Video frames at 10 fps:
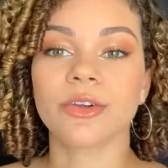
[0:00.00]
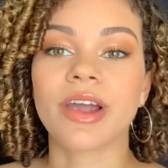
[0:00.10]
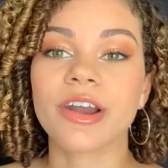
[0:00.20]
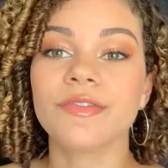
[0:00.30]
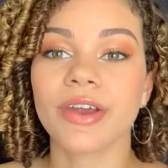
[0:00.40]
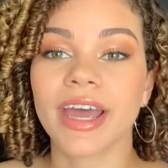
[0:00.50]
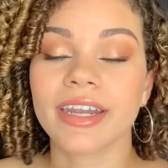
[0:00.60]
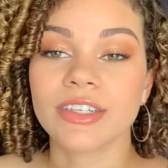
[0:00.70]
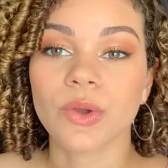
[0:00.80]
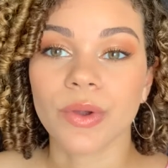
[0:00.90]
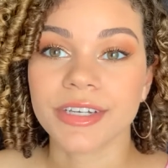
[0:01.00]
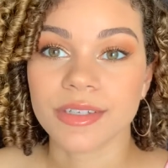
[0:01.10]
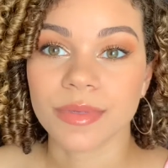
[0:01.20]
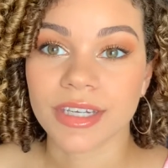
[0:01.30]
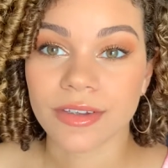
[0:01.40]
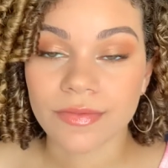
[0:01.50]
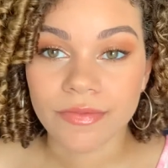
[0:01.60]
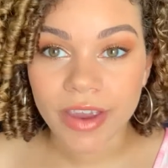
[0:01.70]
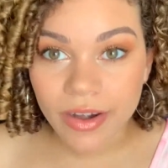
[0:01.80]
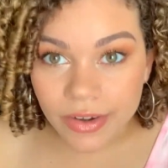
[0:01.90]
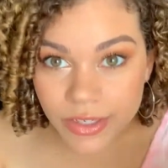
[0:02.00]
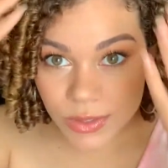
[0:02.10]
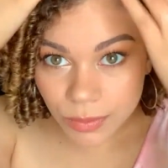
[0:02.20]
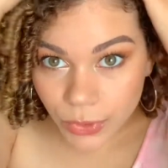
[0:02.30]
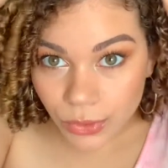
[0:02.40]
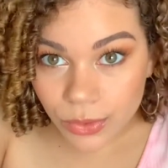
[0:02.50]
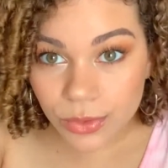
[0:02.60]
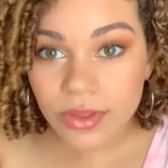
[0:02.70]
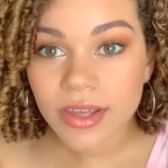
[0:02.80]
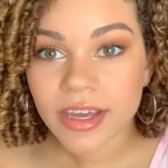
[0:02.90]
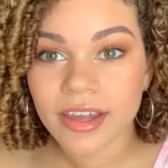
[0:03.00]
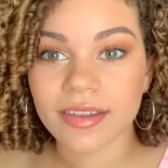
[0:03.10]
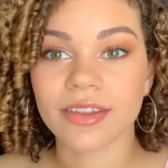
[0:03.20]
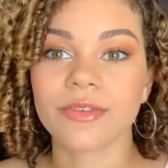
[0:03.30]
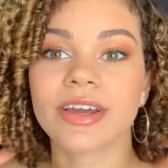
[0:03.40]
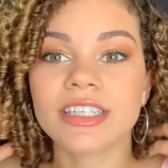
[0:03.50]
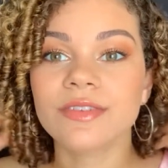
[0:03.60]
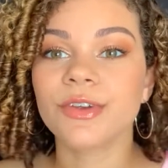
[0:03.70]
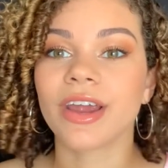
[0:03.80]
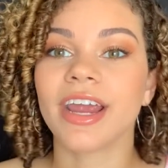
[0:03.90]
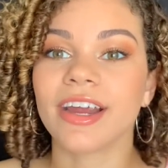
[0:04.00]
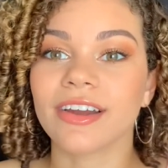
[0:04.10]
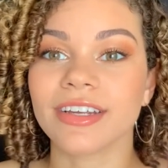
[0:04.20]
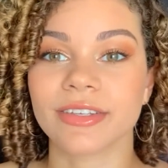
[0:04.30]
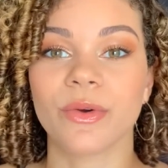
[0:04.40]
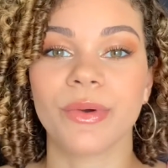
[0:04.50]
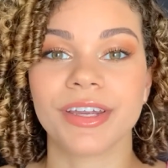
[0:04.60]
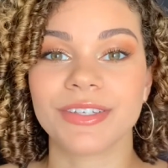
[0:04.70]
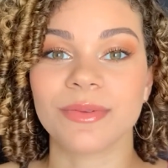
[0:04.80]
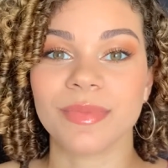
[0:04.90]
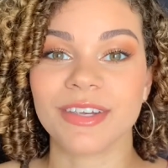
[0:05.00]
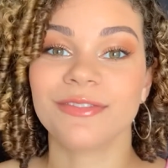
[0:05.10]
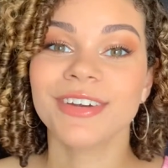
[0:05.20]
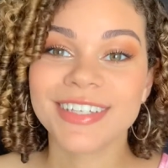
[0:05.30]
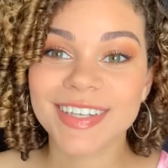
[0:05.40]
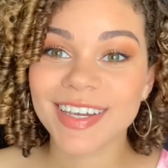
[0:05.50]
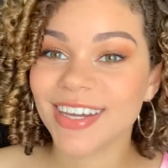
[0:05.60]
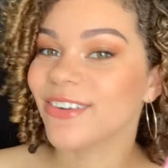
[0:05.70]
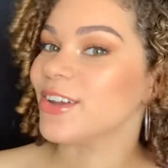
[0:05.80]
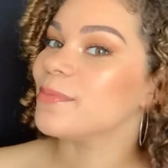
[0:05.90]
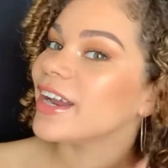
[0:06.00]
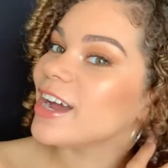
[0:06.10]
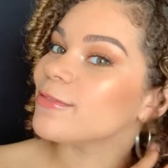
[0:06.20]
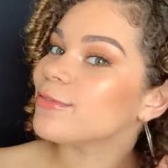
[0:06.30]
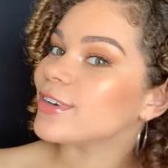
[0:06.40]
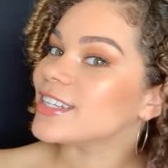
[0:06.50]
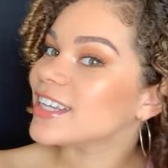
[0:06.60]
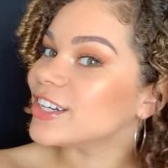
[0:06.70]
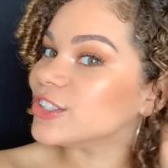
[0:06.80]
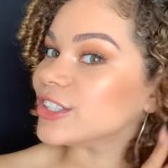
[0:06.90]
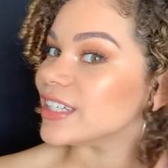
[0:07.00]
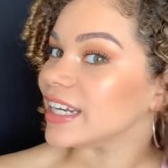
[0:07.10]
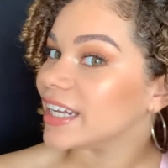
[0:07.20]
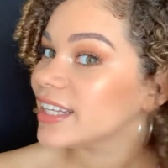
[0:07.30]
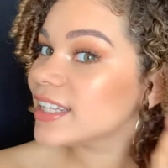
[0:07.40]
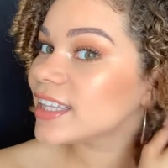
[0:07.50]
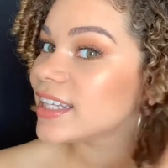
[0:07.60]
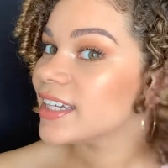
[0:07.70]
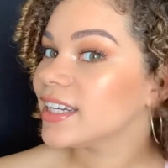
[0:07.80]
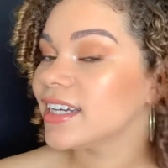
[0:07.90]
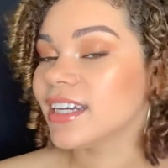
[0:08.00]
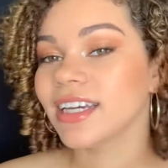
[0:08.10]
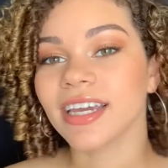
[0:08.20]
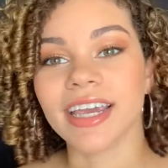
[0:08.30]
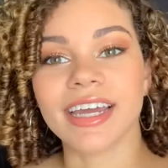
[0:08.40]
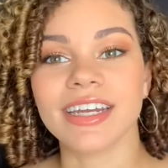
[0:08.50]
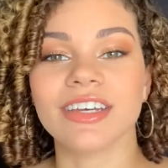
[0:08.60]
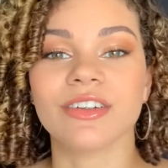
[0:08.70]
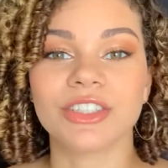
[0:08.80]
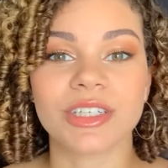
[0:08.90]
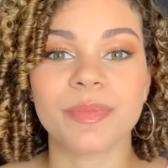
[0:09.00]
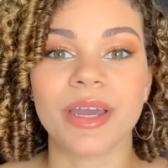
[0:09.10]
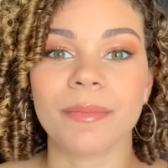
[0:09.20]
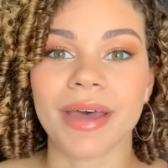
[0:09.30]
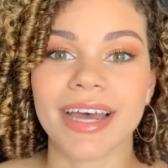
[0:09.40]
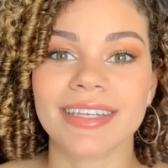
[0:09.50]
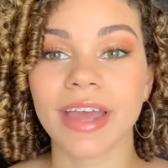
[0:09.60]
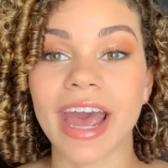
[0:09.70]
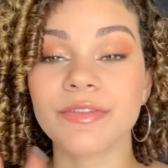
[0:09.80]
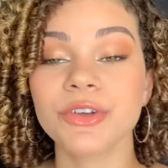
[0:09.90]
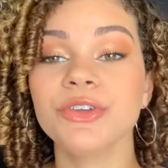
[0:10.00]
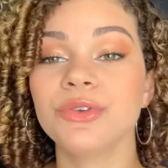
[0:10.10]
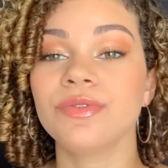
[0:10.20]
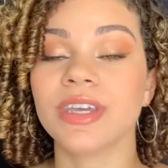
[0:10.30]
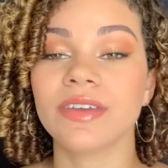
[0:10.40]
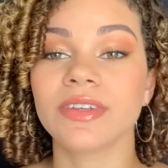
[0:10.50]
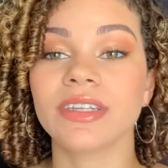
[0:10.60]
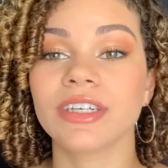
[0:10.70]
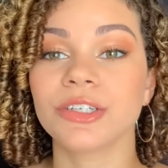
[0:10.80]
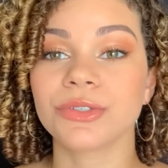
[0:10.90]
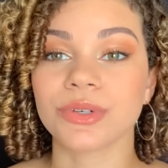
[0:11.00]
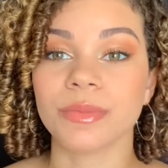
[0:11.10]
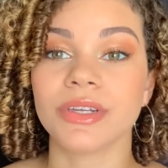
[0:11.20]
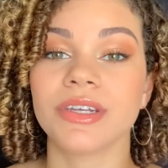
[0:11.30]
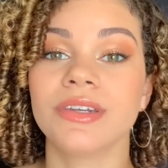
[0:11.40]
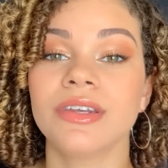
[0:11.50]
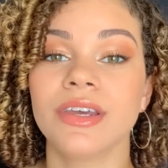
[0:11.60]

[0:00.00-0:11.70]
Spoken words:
crown of your head is going to be very smooth, and then the rest of your hair is going to be frizzy, or you might have frizz underneath, and it'll just be a mess. After you've evenly distributed